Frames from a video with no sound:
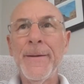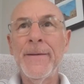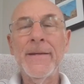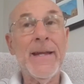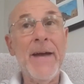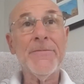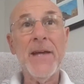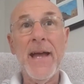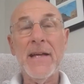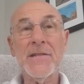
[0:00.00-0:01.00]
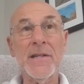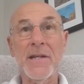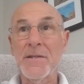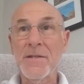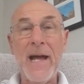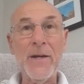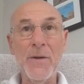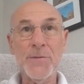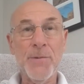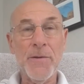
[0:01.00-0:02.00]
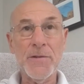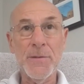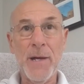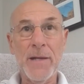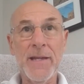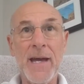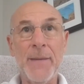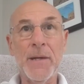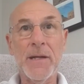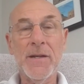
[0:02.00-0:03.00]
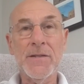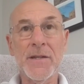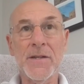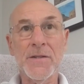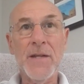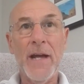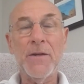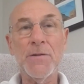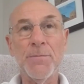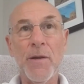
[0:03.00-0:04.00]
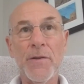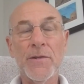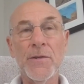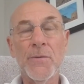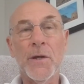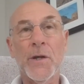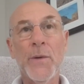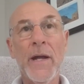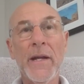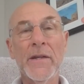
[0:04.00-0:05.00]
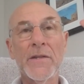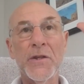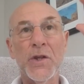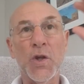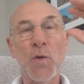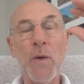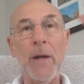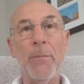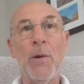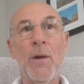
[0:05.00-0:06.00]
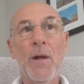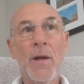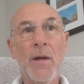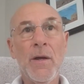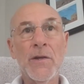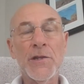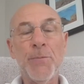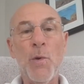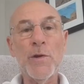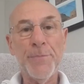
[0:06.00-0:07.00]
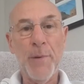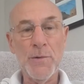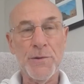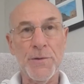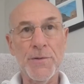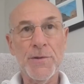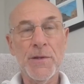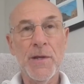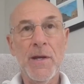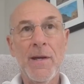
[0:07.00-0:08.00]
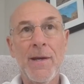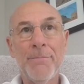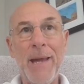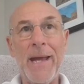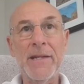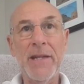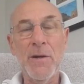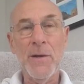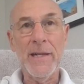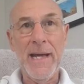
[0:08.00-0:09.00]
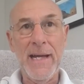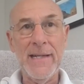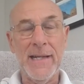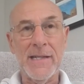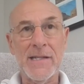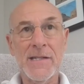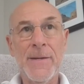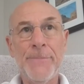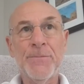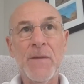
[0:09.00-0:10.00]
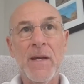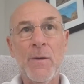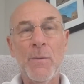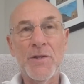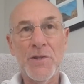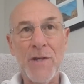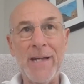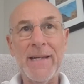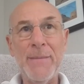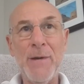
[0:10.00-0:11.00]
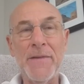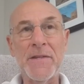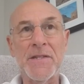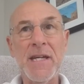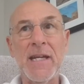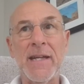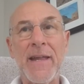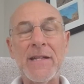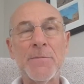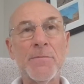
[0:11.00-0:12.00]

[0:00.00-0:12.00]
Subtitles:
you'd have to ask the Kostakos brothers about that, because the Kostakos brothers were creating these incredible sports posters back in the early 90s when Sean came on the scene. And this was